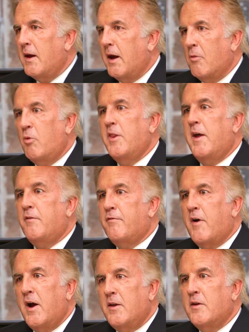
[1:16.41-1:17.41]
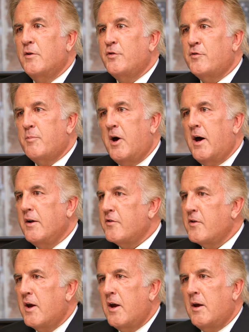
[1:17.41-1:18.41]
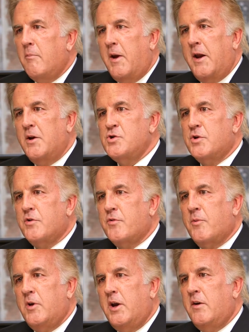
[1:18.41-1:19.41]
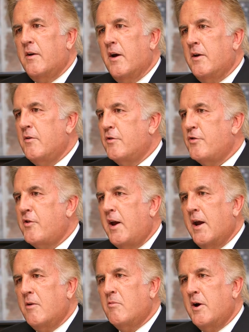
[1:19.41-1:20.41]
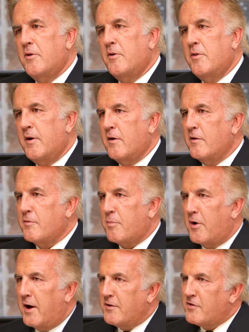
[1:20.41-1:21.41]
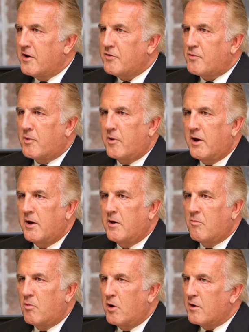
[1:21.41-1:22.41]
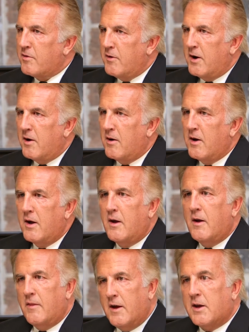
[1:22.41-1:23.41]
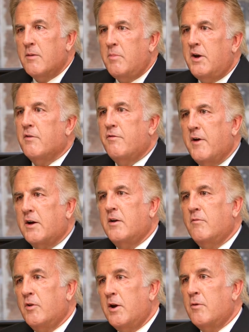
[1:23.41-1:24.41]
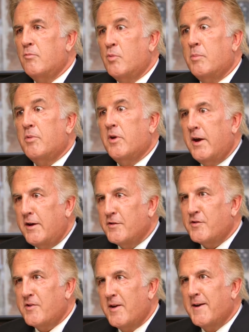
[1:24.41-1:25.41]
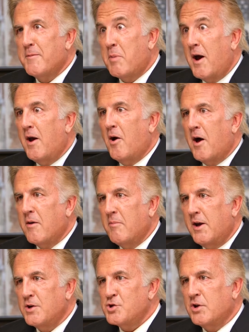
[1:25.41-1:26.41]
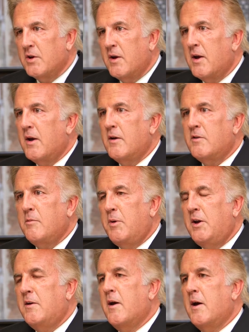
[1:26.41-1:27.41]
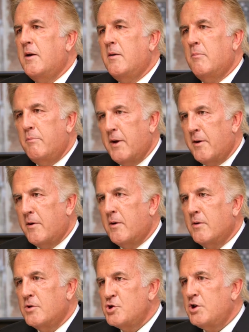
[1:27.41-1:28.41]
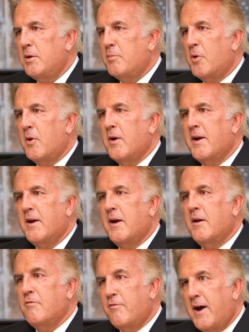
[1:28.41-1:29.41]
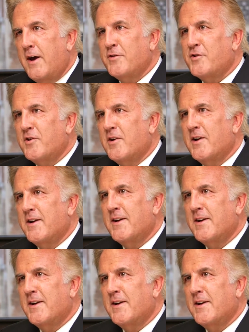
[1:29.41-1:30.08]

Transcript: And when they find those spots, managers will need to understand whether there is process-related work there that can be effectively replaced by automation to be done better, cheaper, and faster.